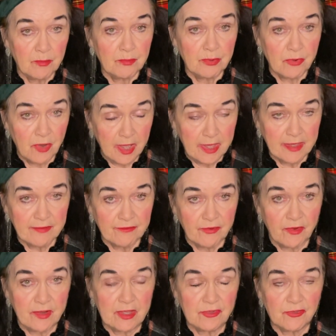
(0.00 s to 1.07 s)
praying
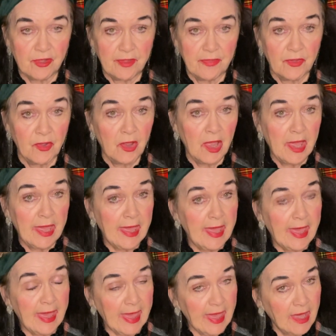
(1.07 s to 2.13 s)
for each other,
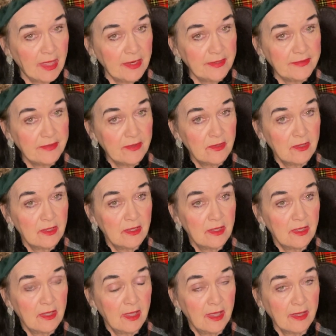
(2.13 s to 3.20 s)
and
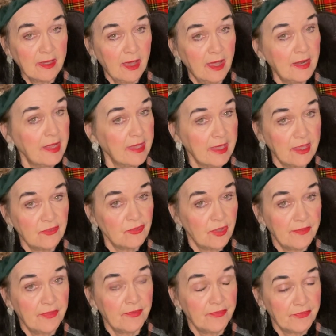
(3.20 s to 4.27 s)
cutting each
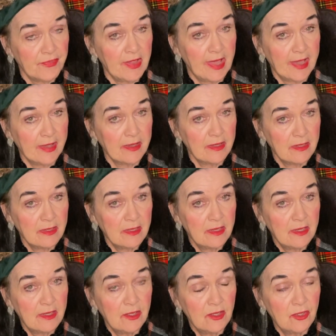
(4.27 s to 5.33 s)
other's slack.
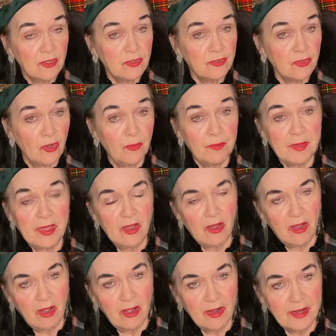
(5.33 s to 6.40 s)
Don't be
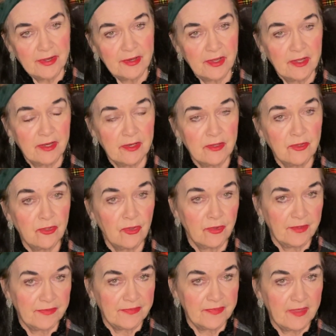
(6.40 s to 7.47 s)
hard on
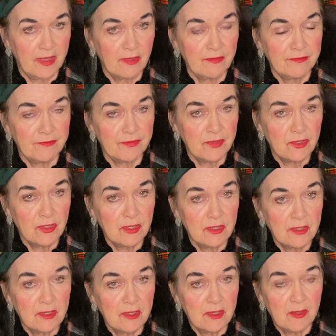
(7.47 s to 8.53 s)
yourself,
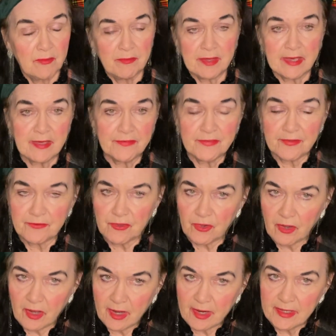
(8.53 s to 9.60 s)
because if you're
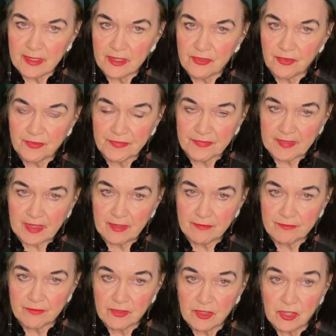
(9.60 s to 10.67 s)
hard on yourself,
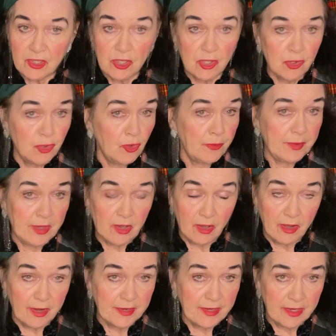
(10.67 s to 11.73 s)
you'll be
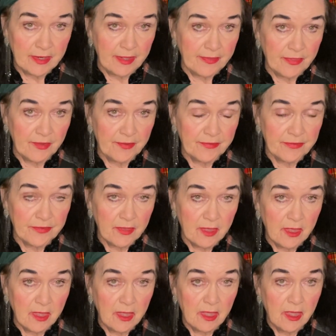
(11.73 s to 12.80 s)
hard on others.
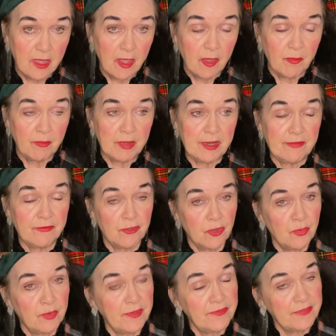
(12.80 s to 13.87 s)
But if
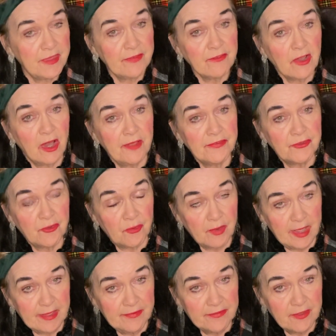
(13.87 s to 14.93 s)
you receive God's
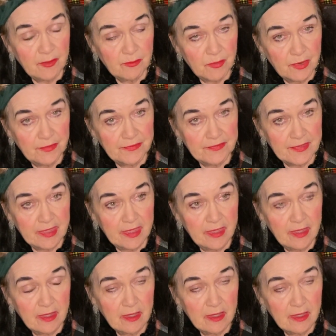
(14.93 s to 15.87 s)
grace and mercy,